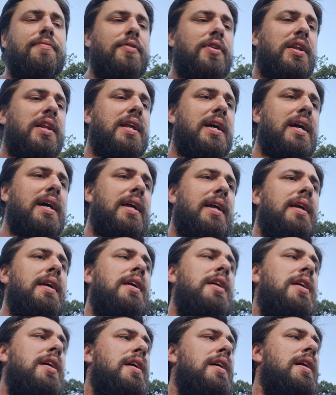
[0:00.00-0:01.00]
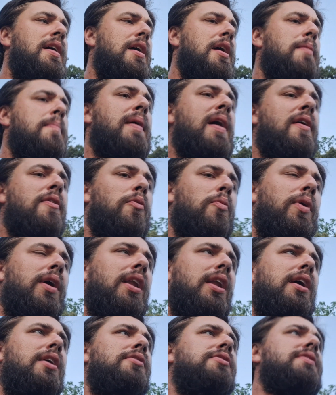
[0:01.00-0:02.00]
for today about the
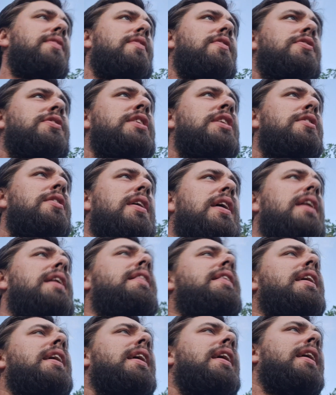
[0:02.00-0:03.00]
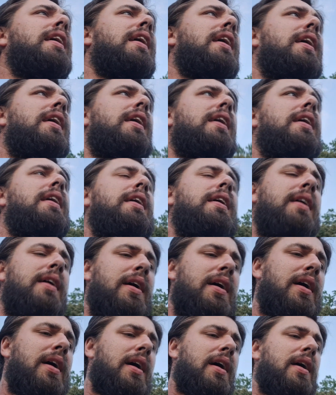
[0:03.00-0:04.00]
willows. If there's anything
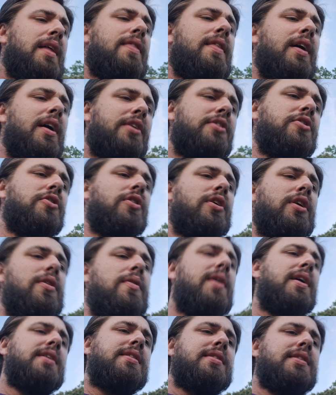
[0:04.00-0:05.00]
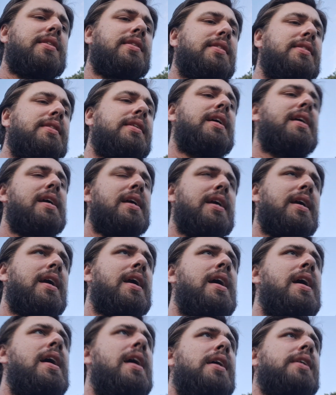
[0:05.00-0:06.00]
that you're interested in seeing
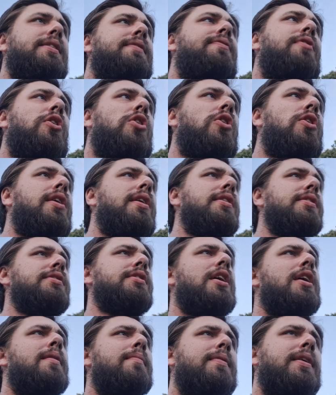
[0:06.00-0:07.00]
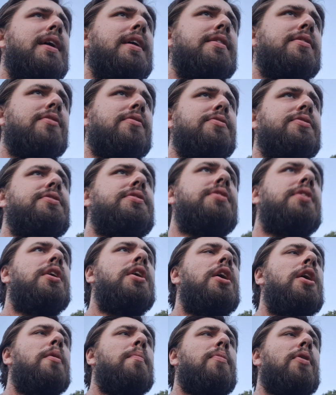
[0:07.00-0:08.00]
as far as updates on
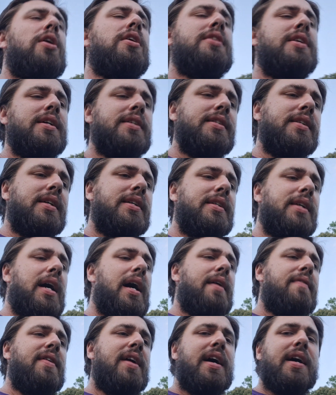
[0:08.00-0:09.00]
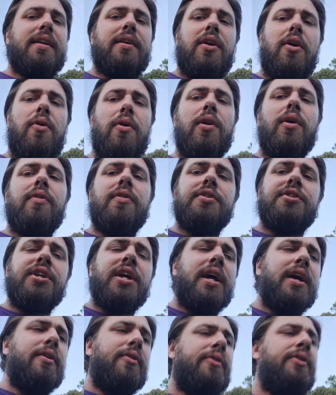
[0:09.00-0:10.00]
projects that I've had going on the
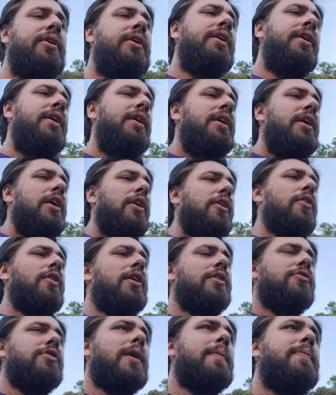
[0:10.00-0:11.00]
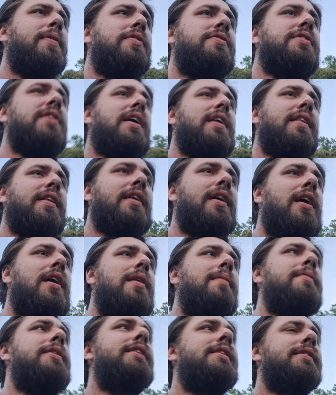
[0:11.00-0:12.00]
channel, go ahead and drop those down in the
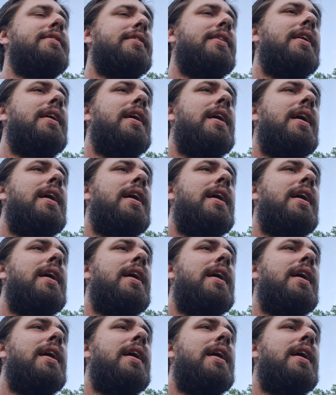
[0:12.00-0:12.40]
comments.